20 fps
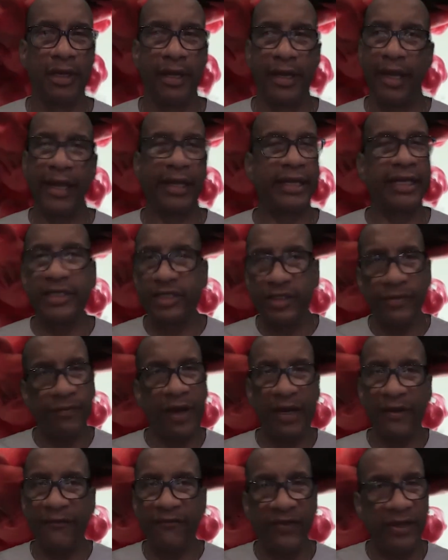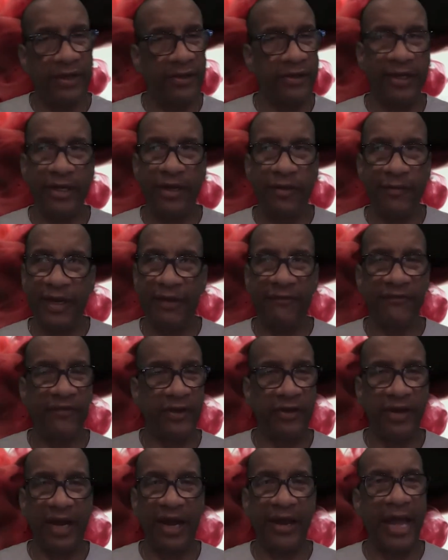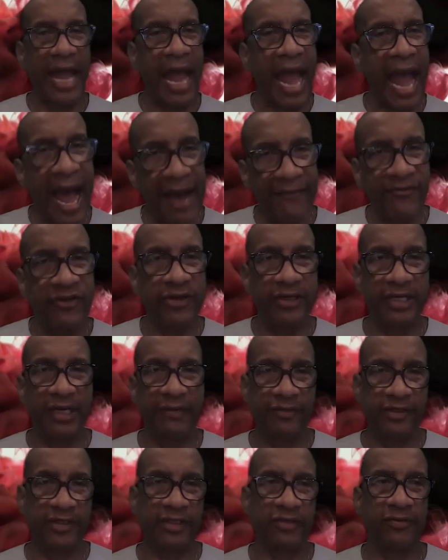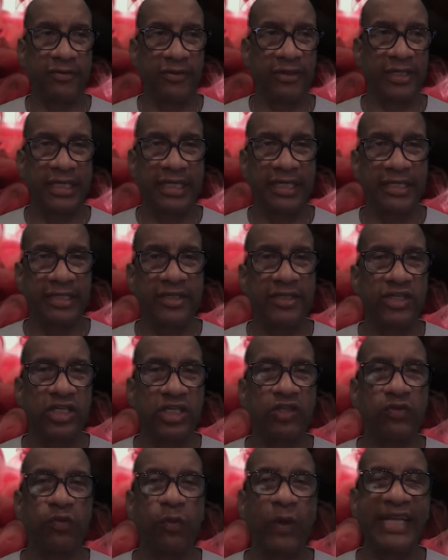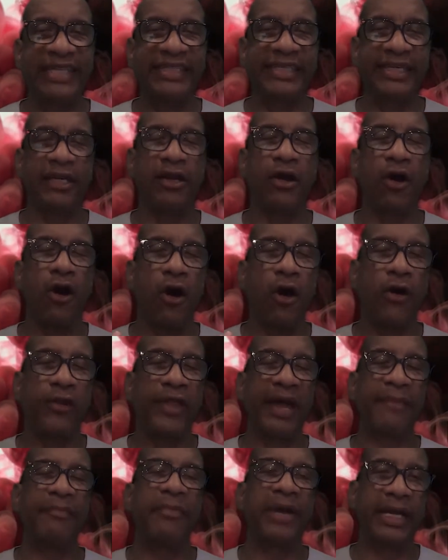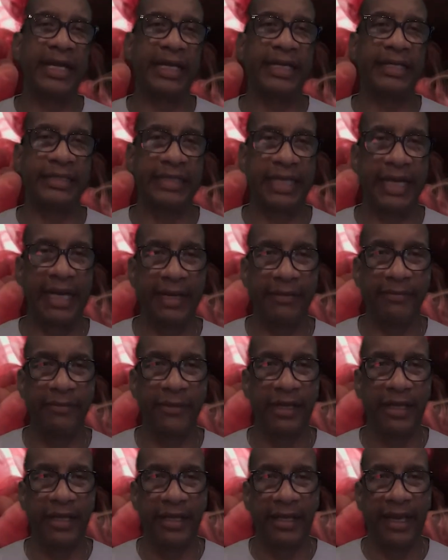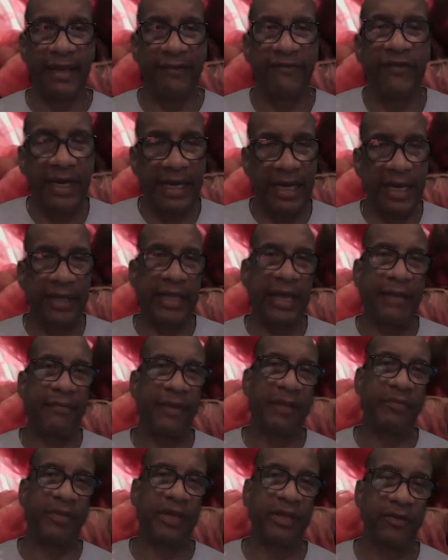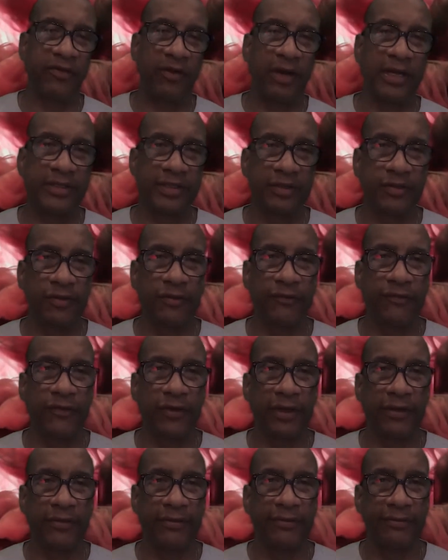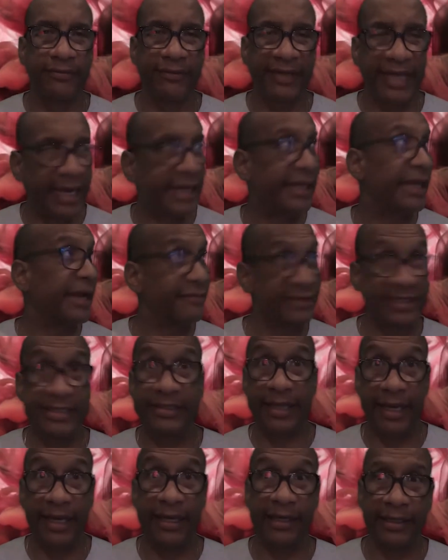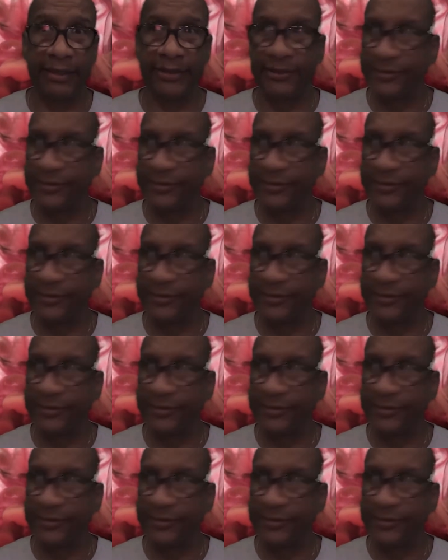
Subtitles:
Because you want to figure, you don't want to figure out after you're done with school because you just wasted all that money and time and find out that might be the wrong school for you. God, that would suck.